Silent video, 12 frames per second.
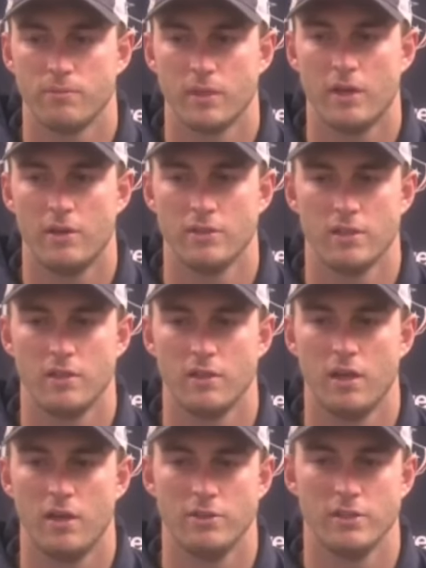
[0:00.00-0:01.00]
I was
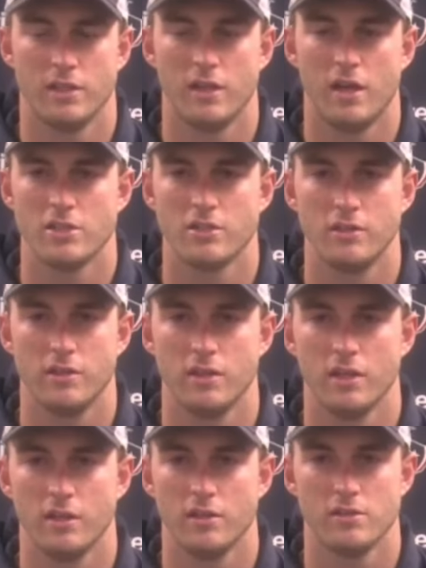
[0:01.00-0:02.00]
always a logical
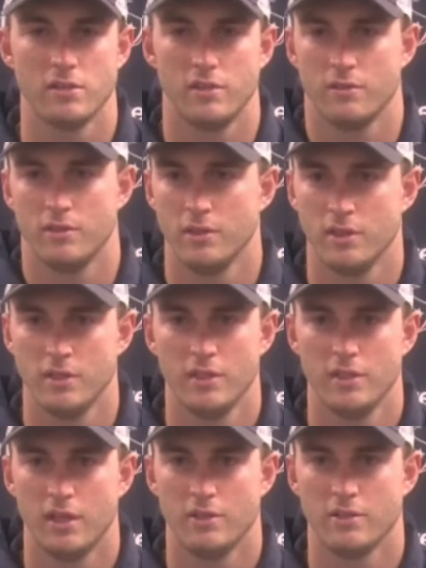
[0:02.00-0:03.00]
thinker. So
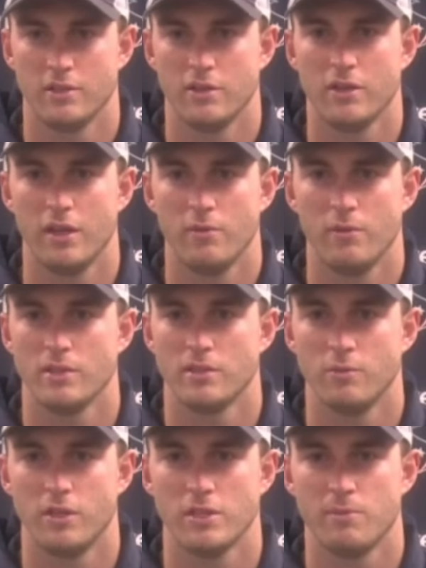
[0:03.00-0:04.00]
I was okay.
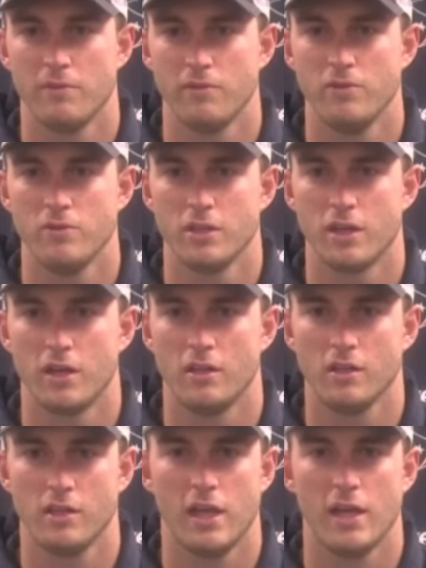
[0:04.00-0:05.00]
What's my future going to
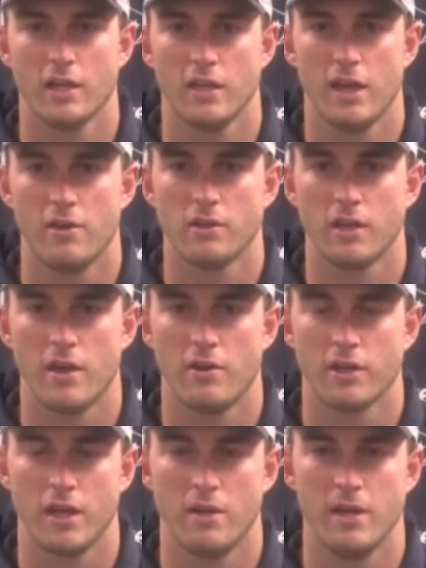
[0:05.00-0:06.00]
look like and how
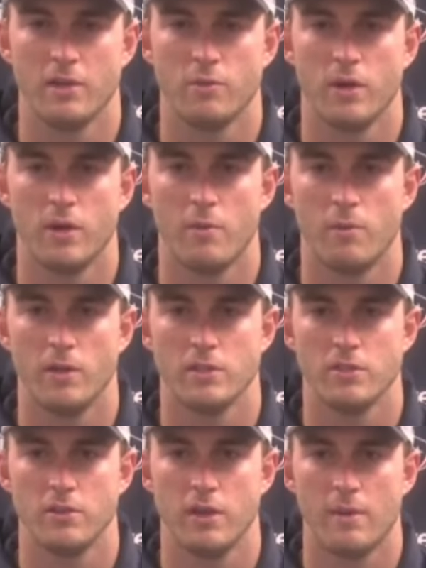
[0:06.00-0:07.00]
can I make what I want
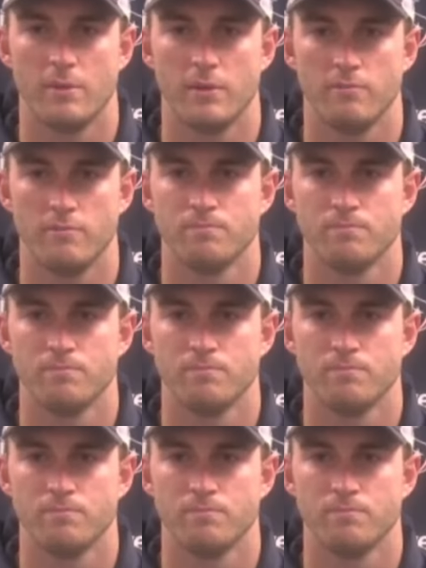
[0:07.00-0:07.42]
to happen?